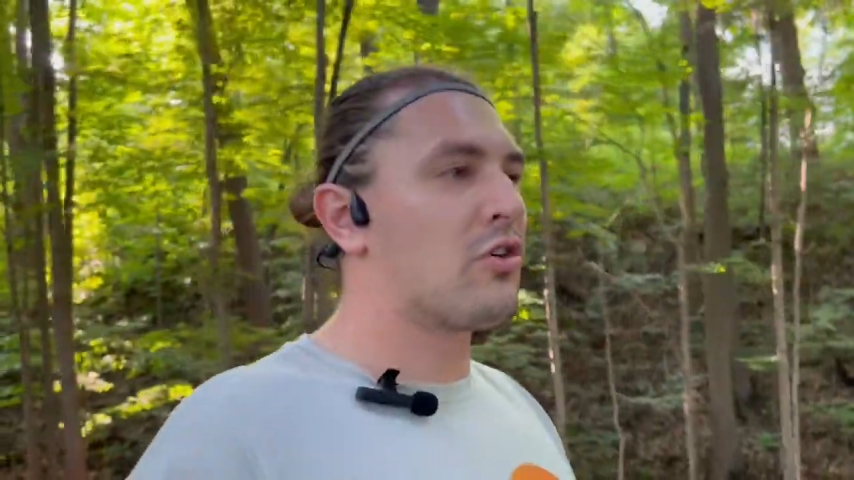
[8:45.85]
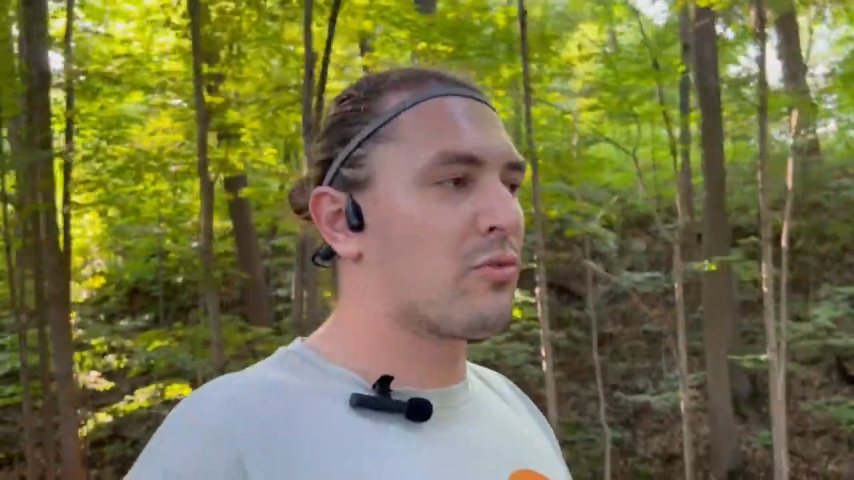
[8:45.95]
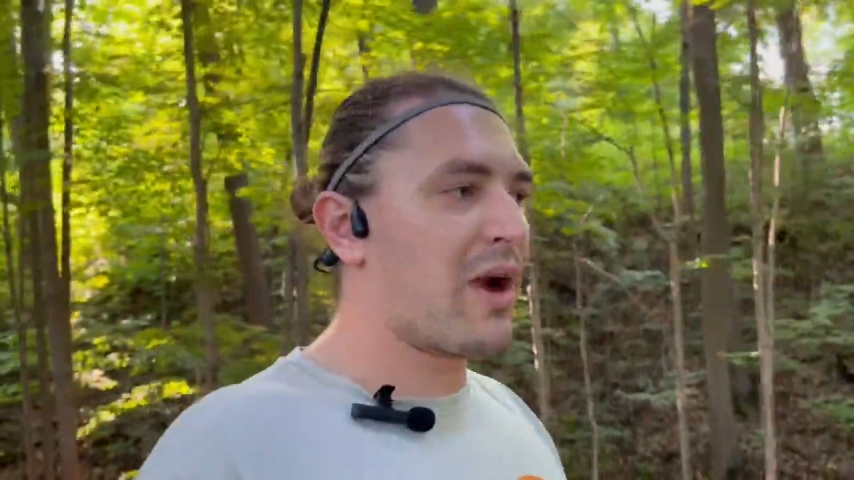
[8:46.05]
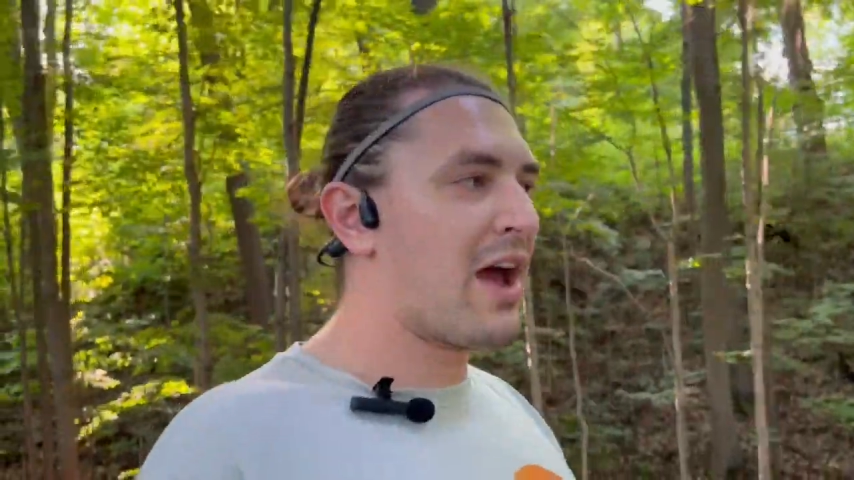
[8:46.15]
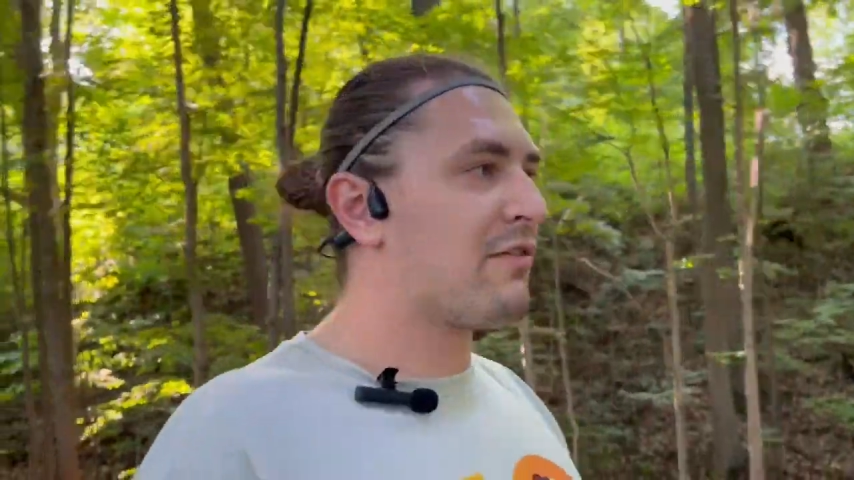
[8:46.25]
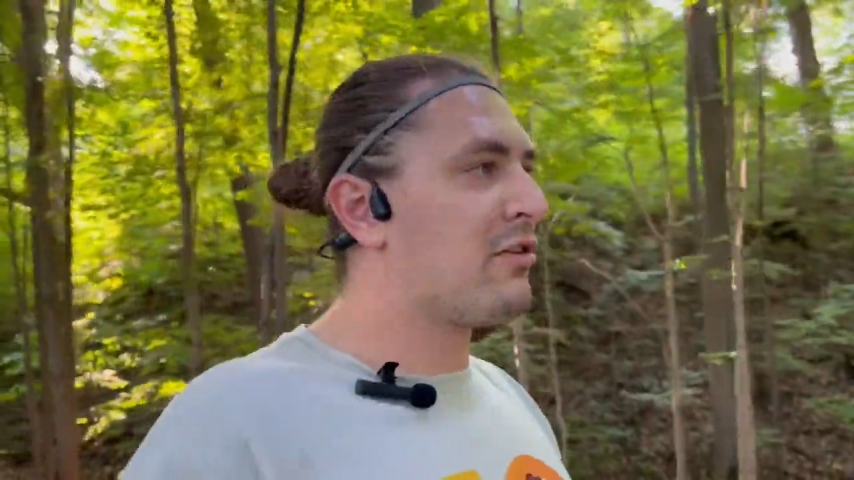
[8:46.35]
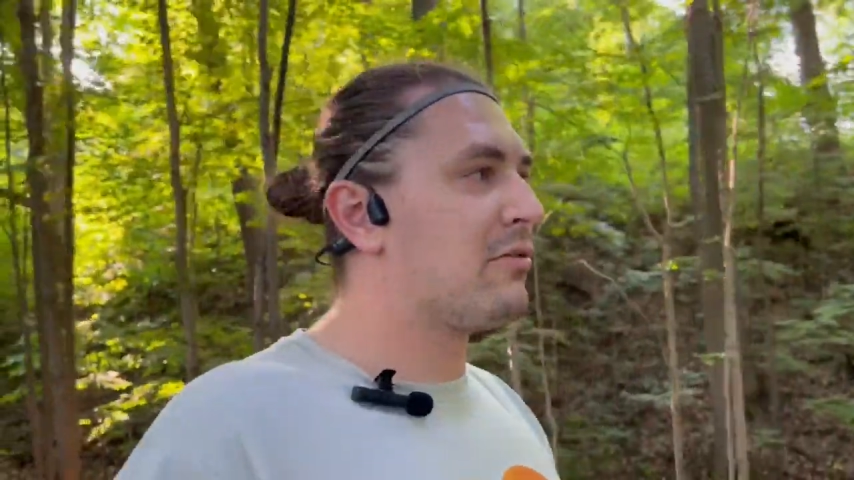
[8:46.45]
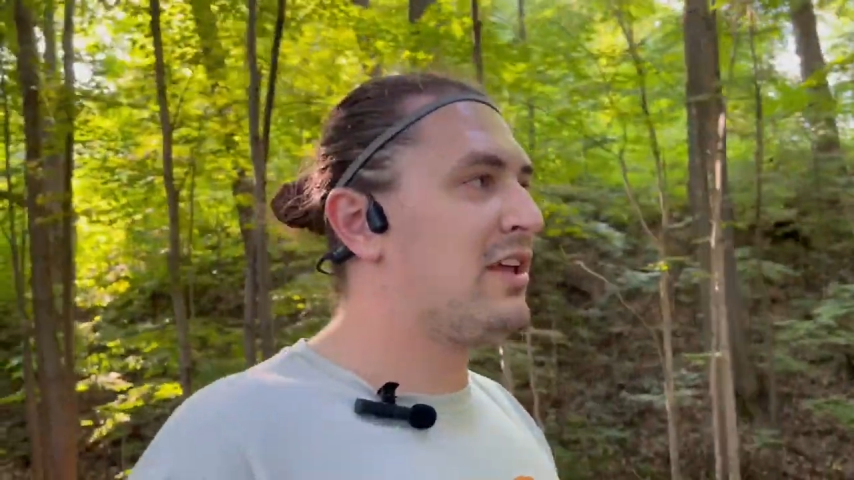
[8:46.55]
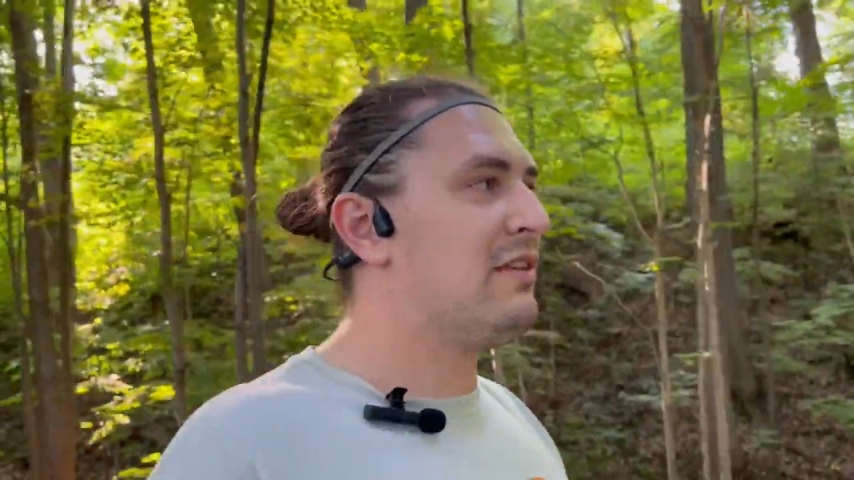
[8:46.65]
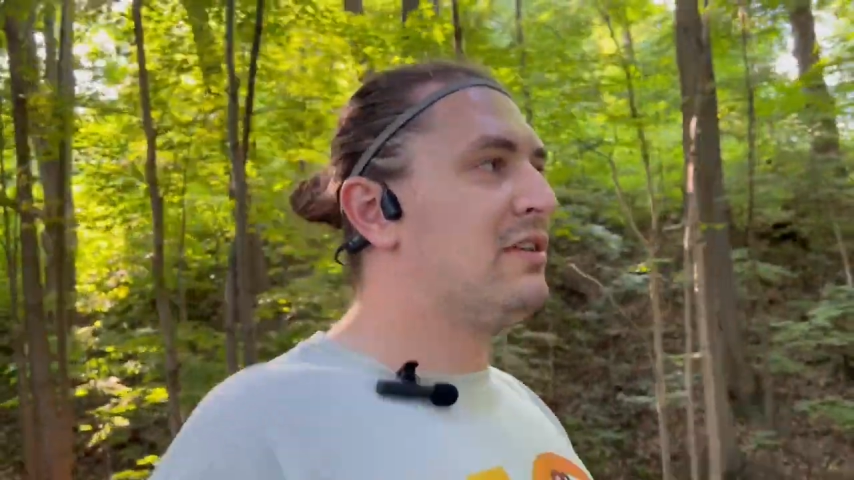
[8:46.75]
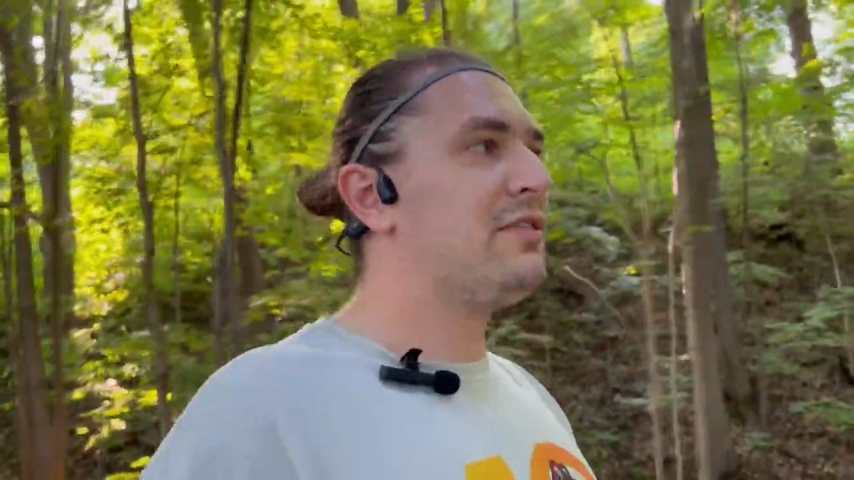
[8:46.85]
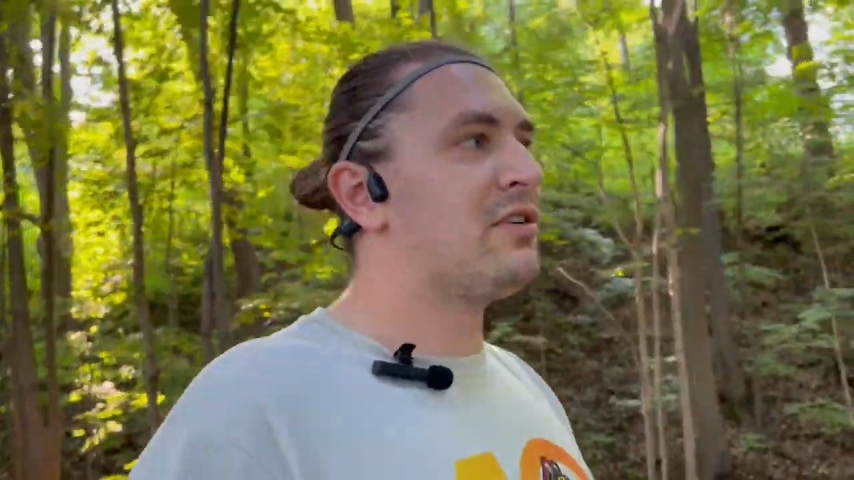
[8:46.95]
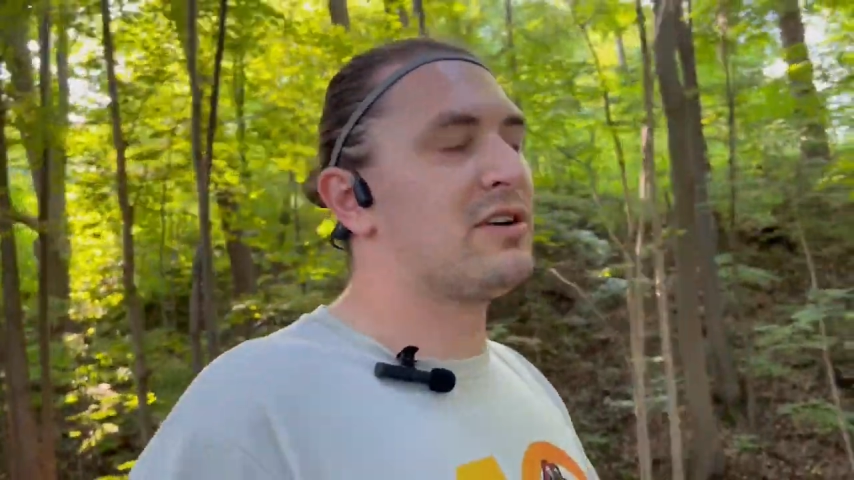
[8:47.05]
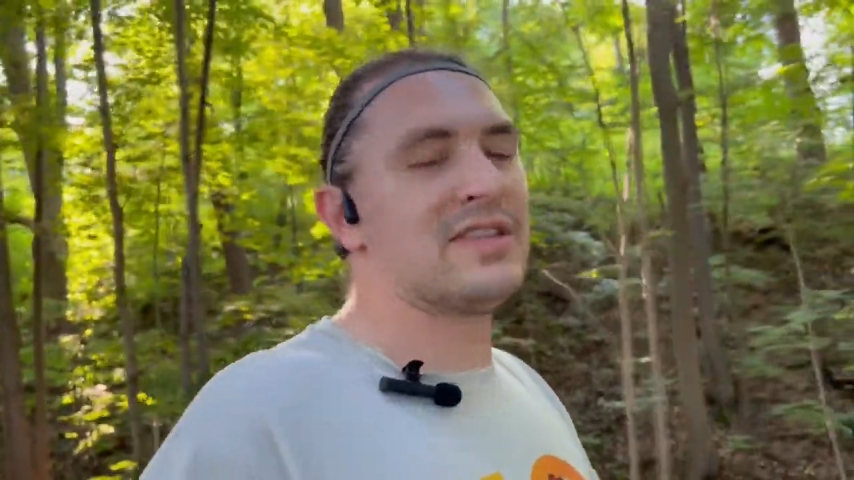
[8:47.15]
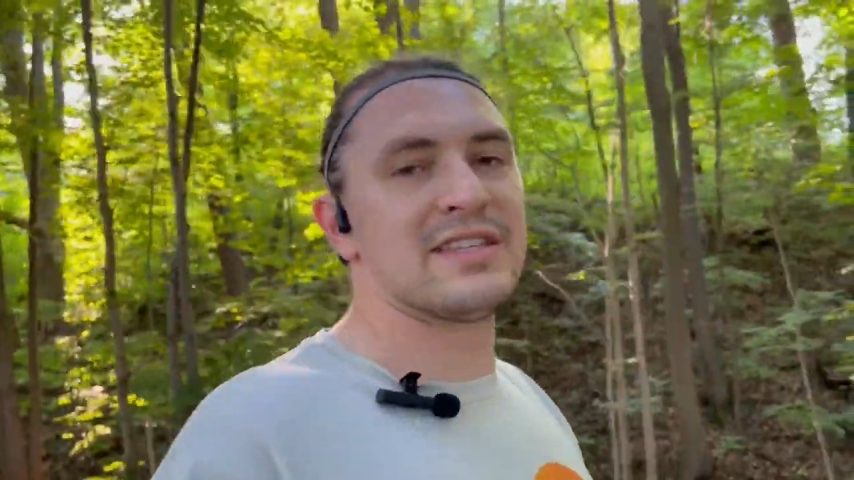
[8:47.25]
gravel, even if
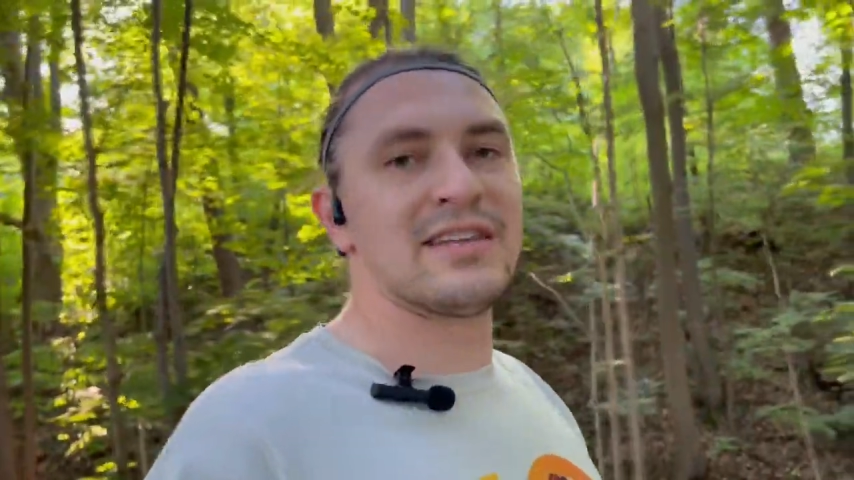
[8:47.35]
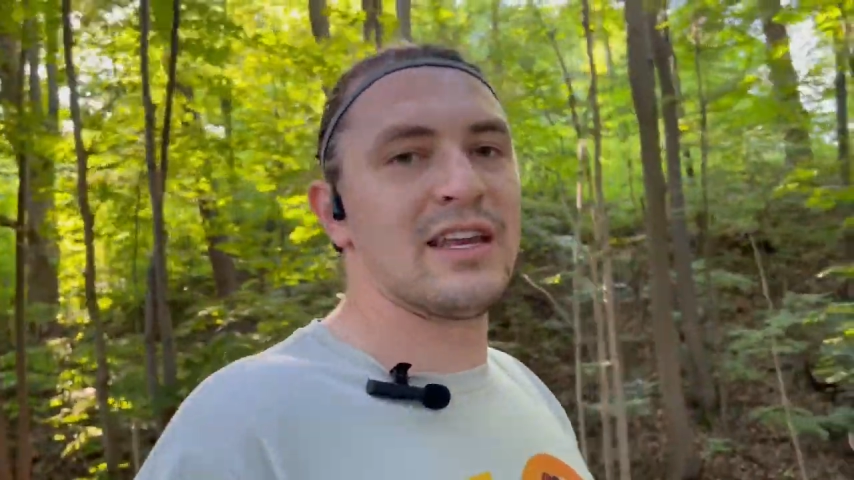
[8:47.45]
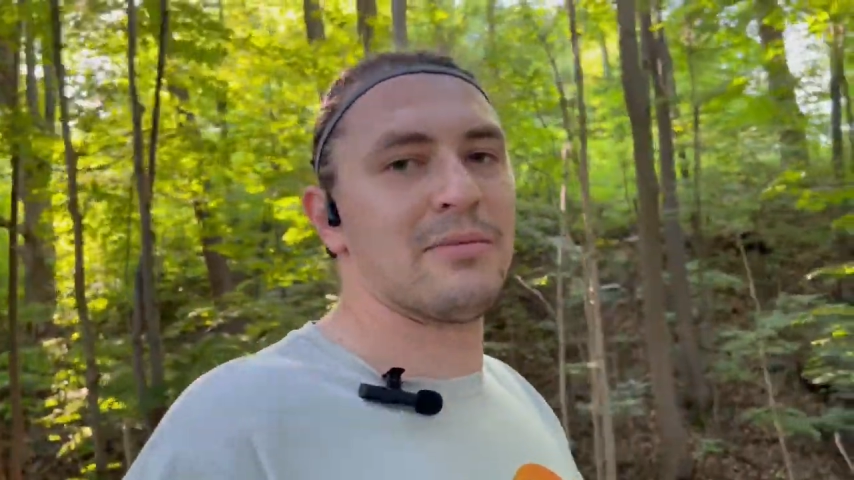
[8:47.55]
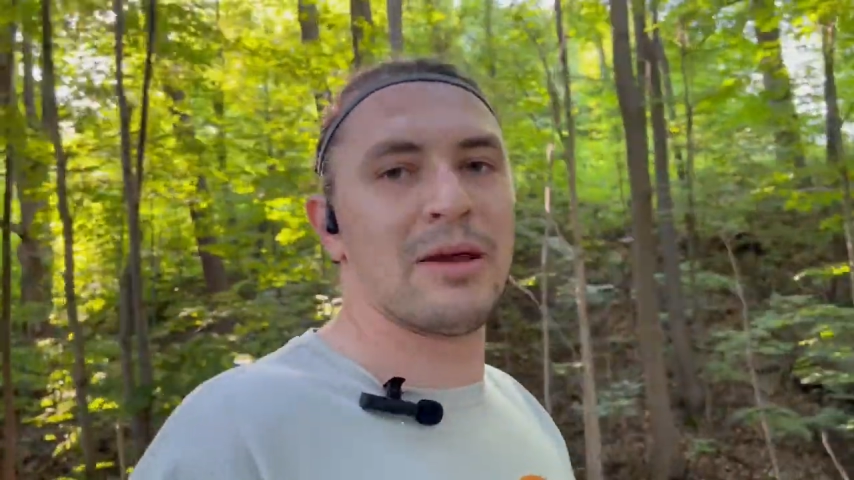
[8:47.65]
you're in the city.